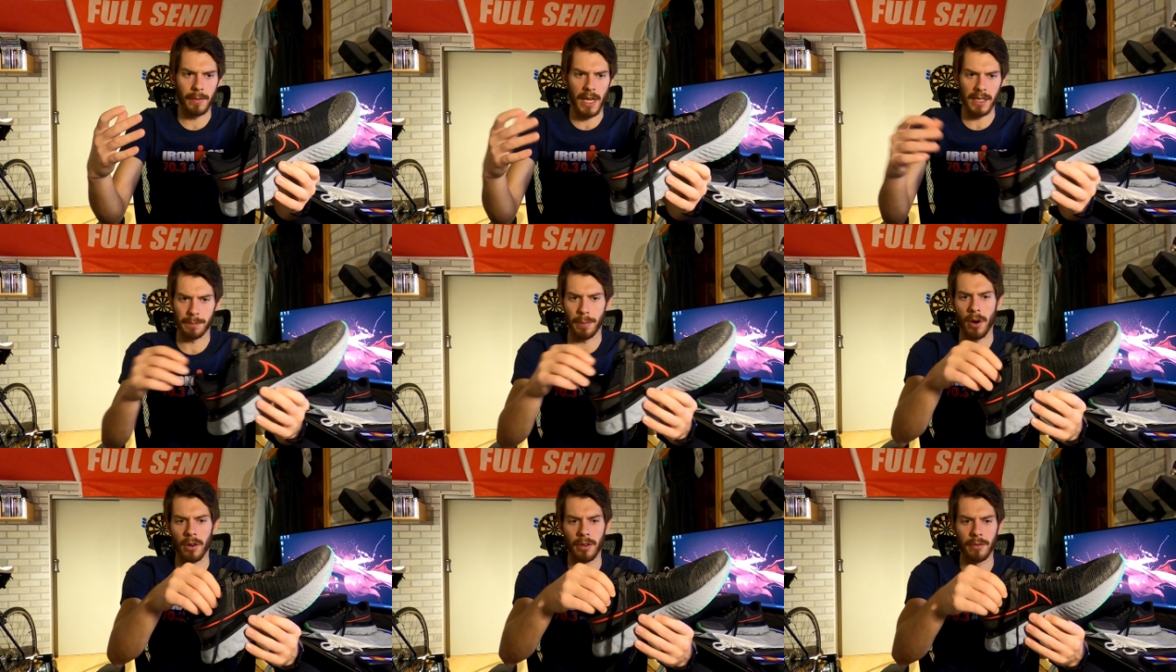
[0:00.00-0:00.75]
as
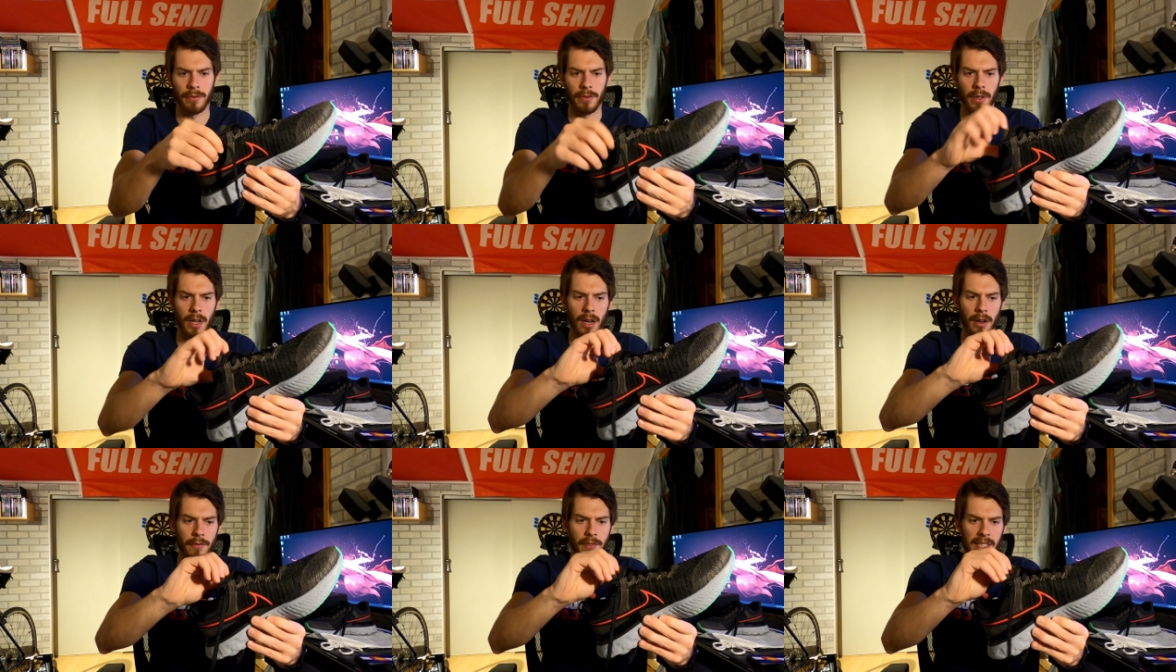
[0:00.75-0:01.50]
part
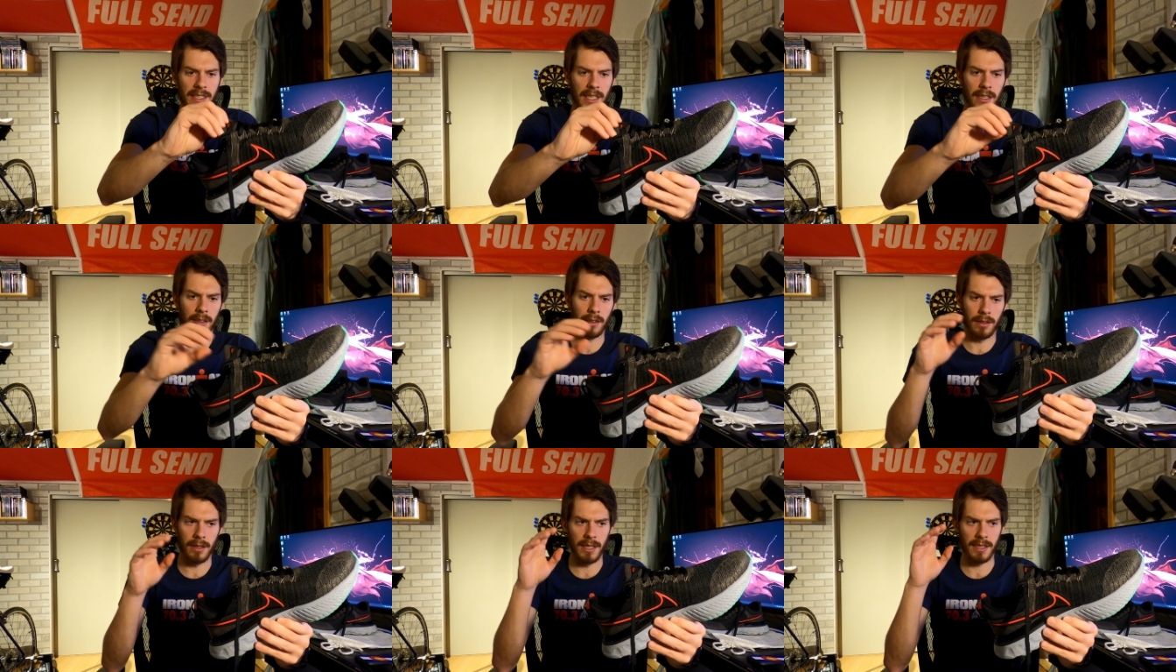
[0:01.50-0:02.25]
of fixing
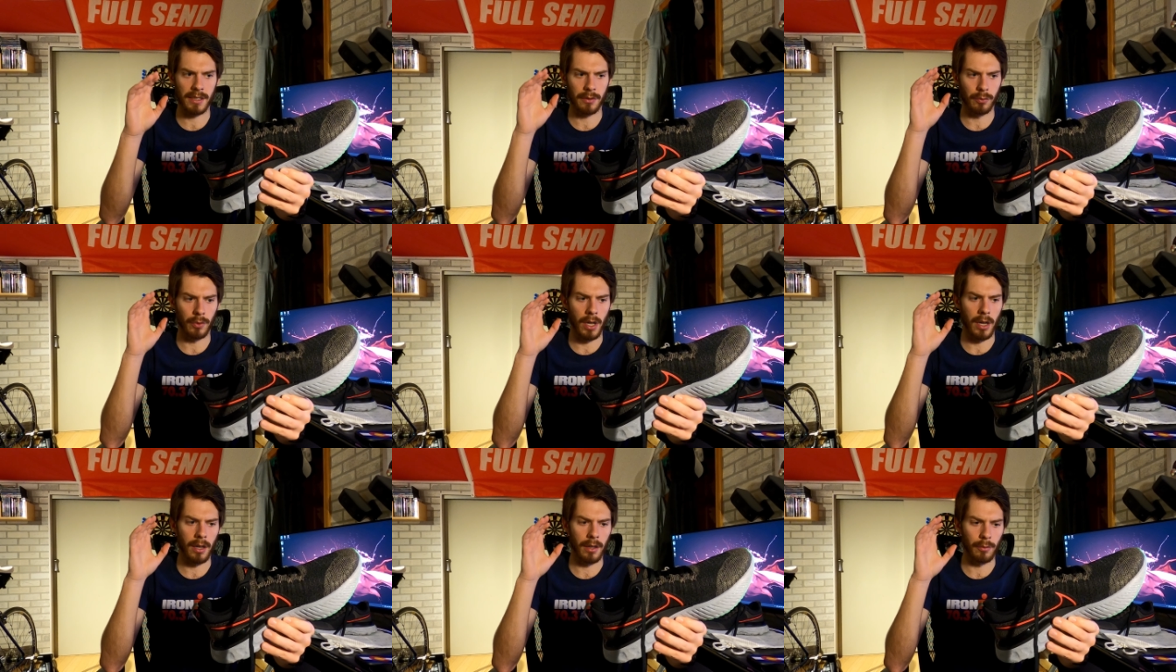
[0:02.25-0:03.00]
this
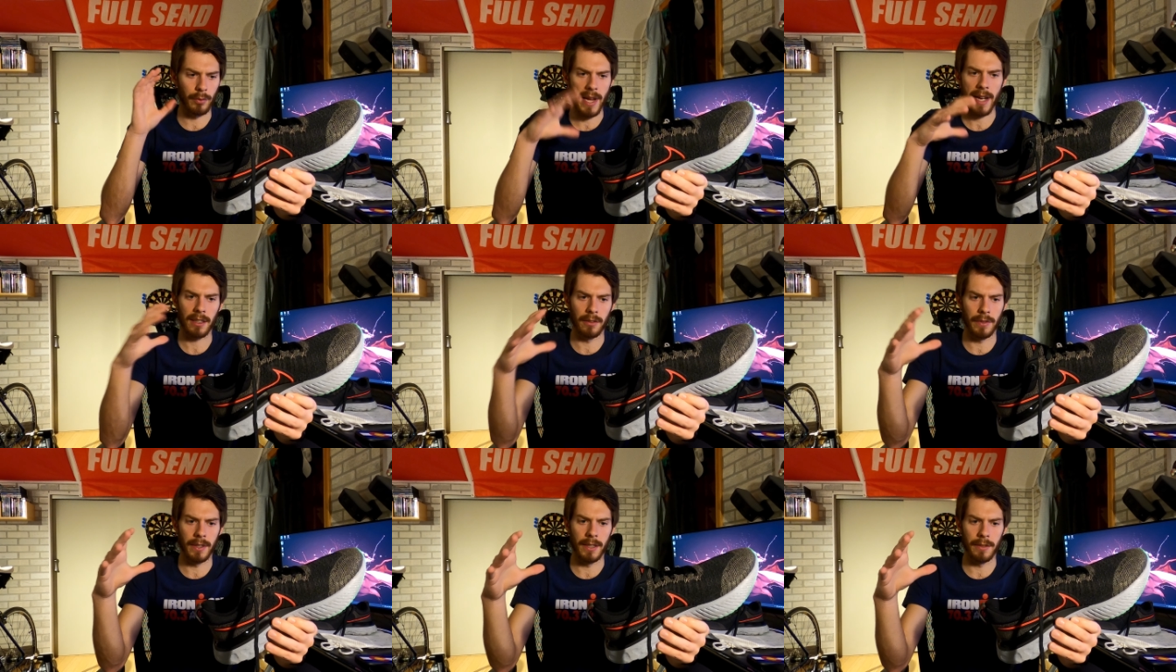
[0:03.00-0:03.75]
React
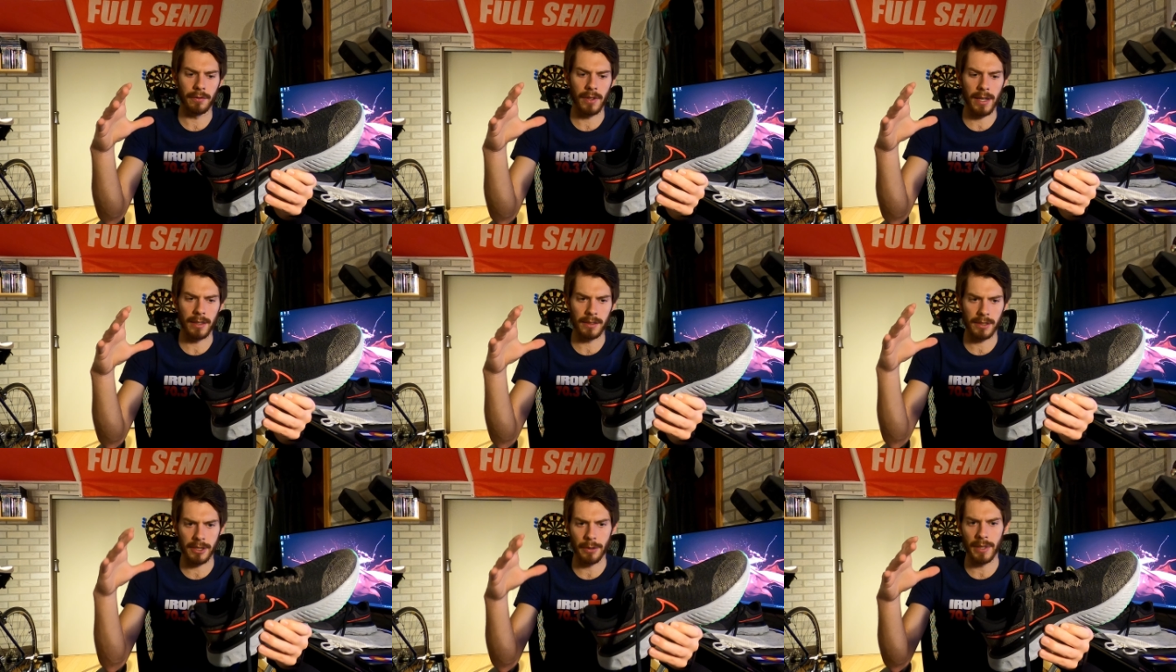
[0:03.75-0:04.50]
Infinity Flyknit
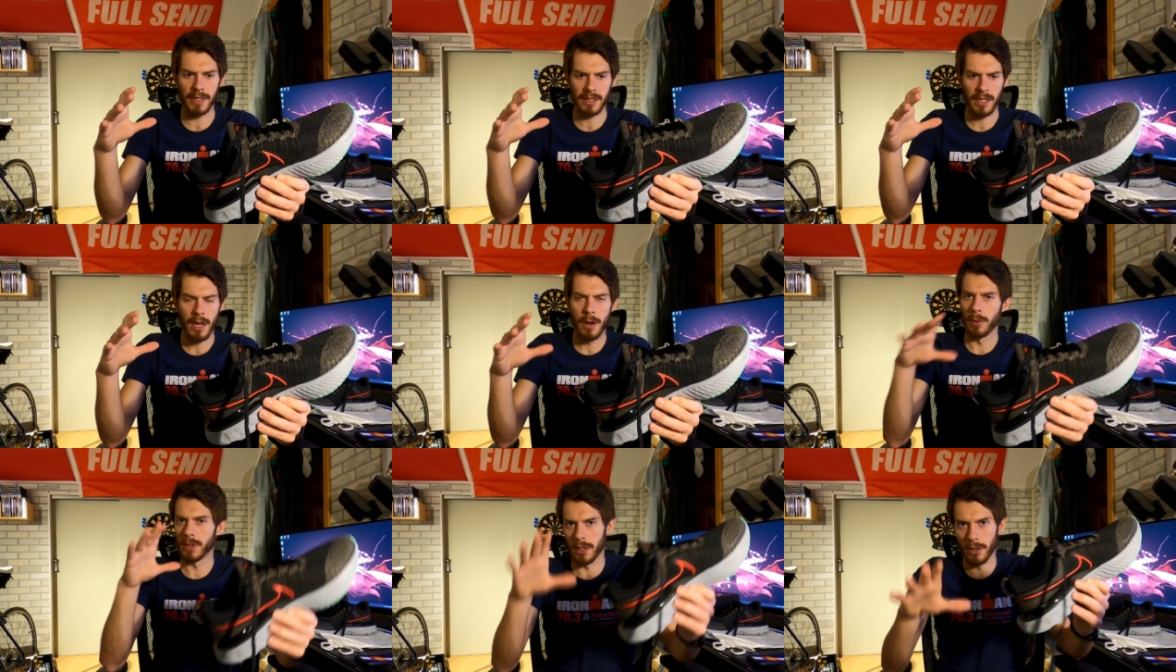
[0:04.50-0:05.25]
series
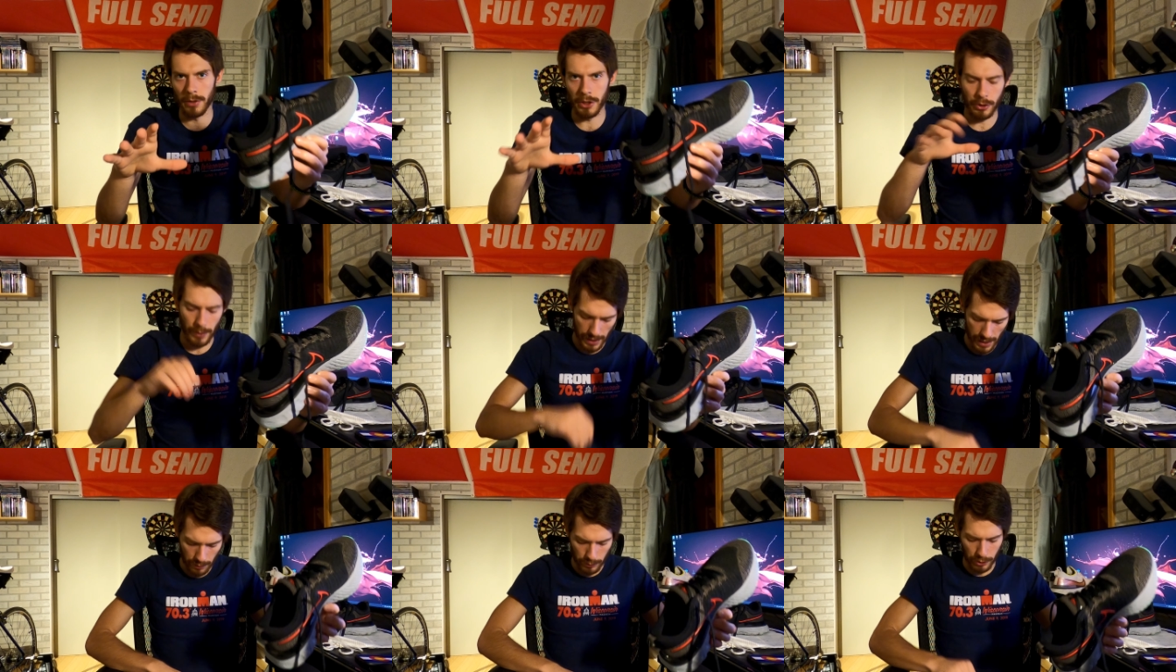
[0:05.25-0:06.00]
was another issue I
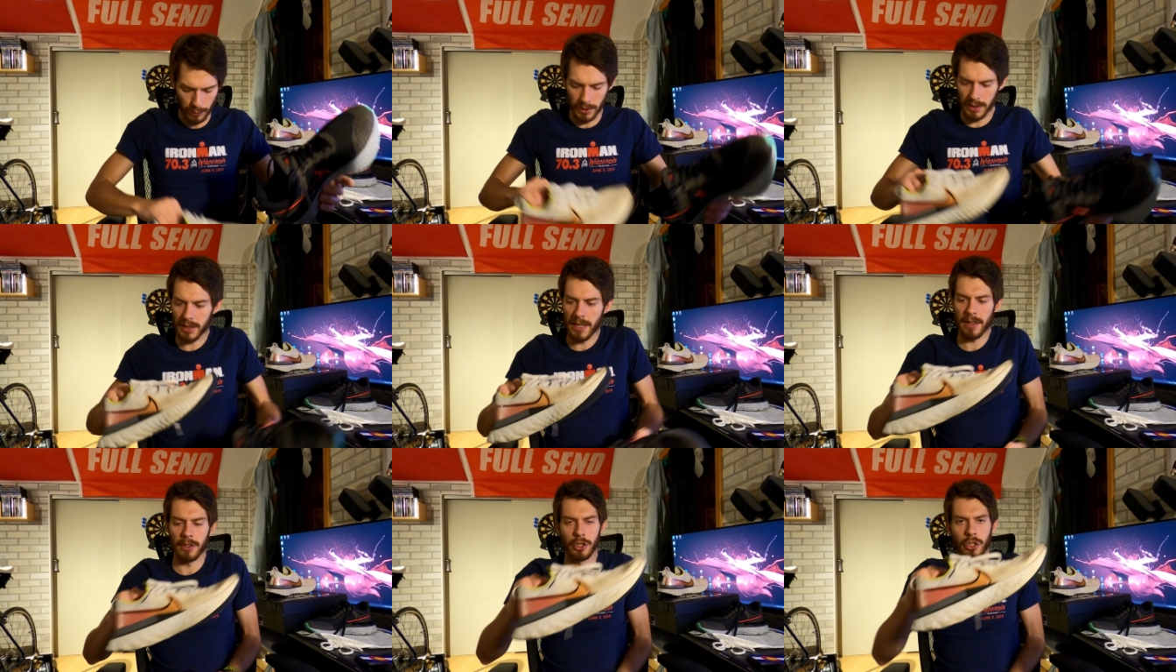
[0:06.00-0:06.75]
had, which was
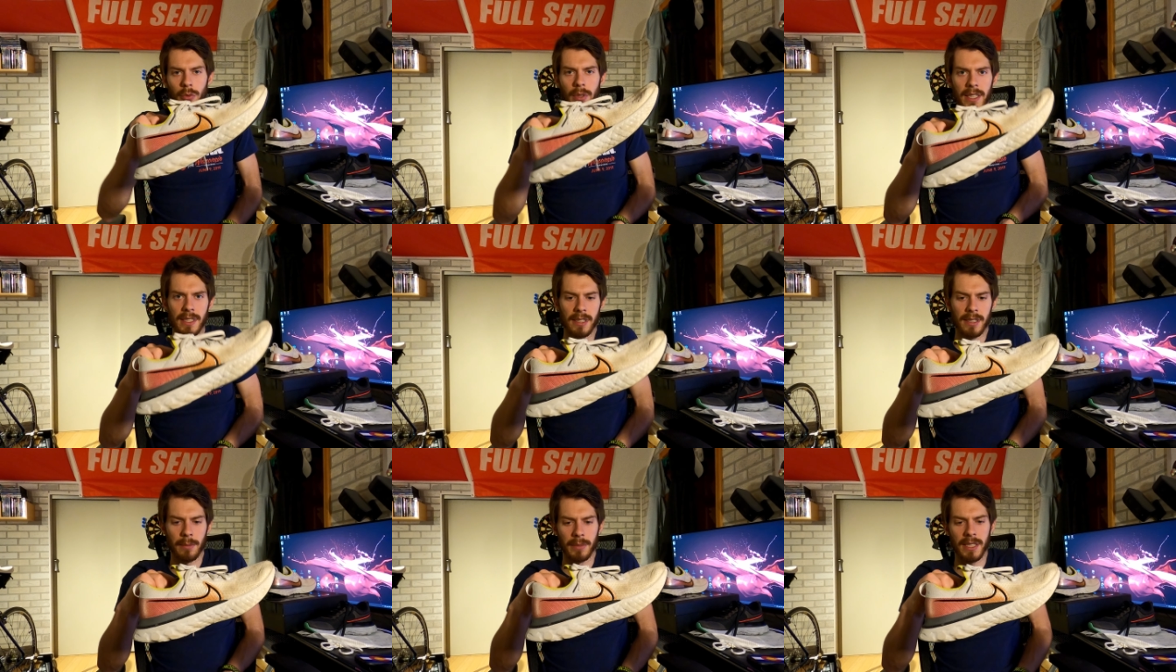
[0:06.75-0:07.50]
that the
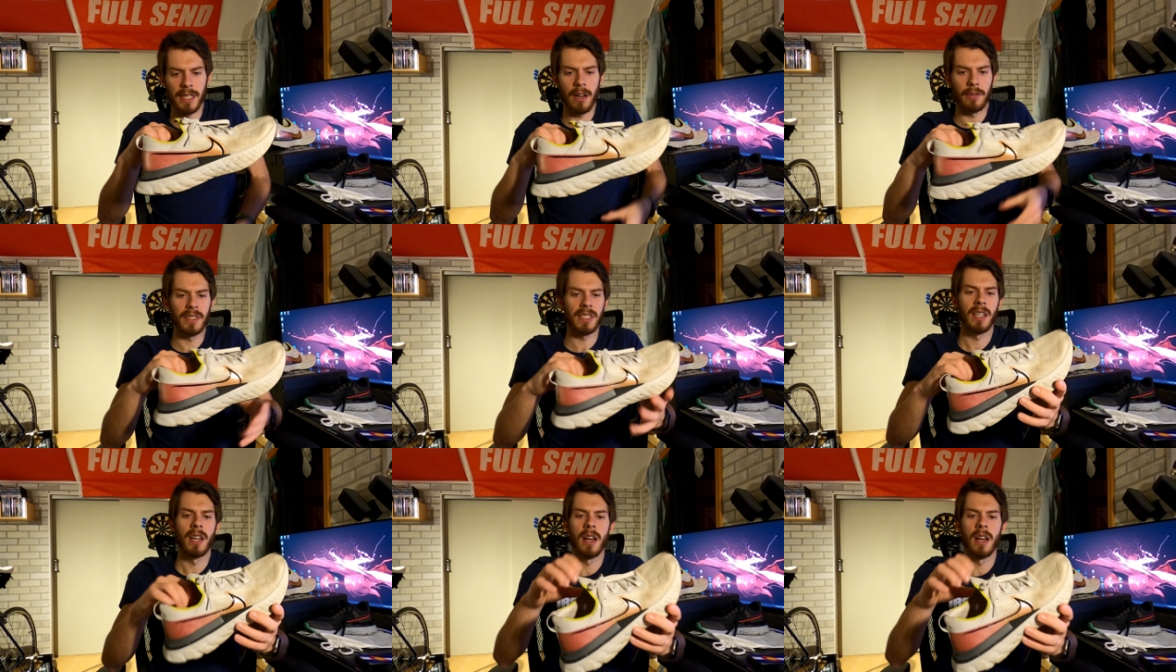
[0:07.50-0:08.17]
shoelaces themselves,